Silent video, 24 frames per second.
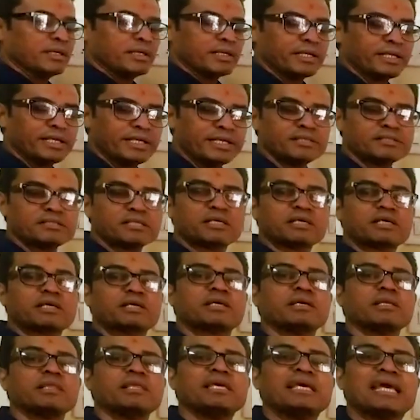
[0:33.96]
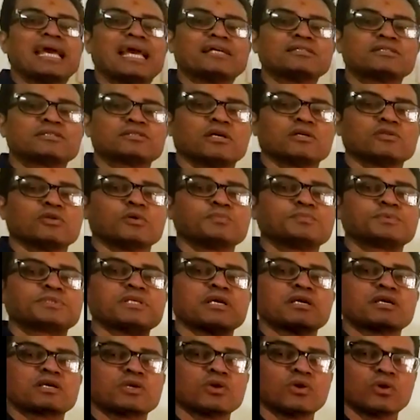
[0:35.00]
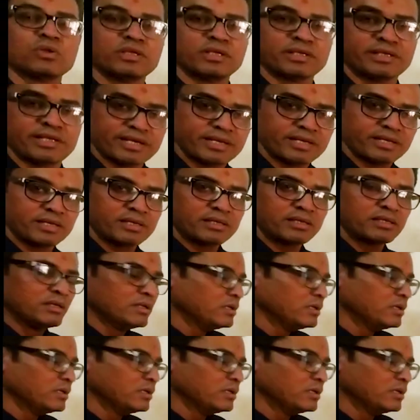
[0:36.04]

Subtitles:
is creation of security.